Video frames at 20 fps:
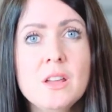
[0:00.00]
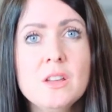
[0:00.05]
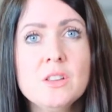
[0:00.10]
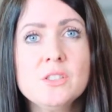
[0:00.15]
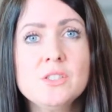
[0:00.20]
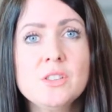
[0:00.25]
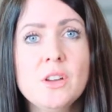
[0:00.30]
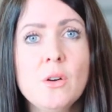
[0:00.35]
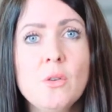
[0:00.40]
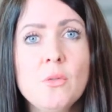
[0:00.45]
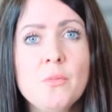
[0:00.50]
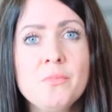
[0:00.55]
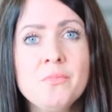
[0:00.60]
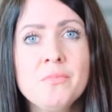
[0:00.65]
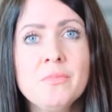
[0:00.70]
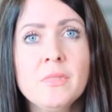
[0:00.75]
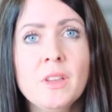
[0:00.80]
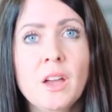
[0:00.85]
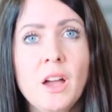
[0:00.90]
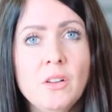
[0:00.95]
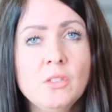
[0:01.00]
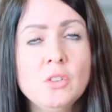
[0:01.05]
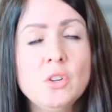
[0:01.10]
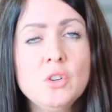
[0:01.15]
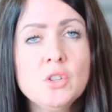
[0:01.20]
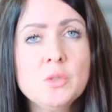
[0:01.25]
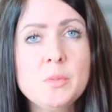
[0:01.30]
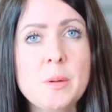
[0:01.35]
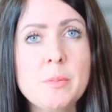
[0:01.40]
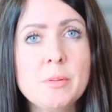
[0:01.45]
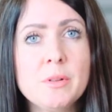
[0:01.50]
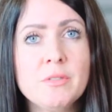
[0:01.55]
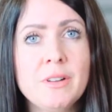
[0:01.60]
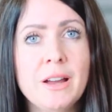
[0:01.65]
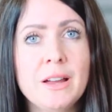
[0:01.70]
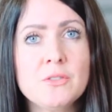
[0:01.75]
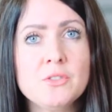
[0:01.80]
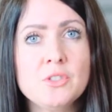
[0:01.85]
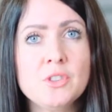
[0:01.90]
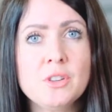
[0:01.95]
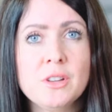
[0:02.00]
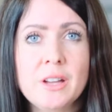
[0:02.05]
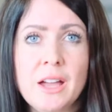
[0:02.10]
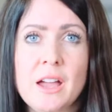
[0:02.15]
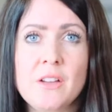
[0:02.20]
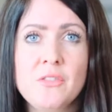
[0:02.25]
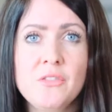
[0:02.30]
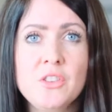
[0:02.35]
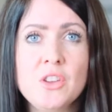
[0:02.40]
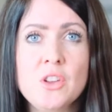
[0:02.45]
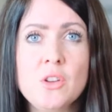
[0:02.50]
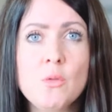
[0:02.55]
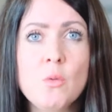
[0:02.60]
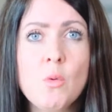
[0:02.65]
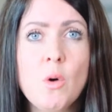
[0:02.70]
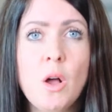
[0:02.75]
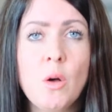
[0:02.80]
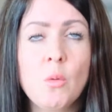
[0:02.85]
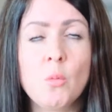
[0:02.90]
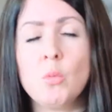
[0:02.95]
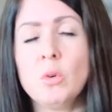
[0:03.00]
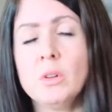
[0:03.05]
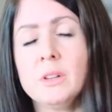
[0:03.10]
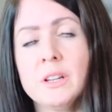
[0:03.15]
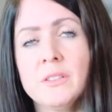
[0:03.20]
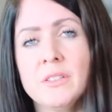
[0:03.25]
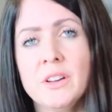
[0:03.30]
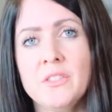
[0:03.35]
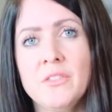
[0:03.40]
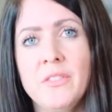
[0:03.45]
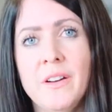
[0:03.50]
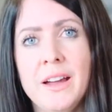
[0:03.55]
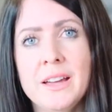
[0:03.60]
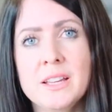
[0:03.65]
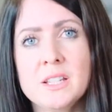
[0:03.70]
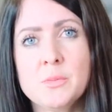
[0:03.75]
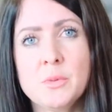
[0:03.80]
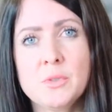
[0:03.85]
So, of course, people around you care for you and will give advice,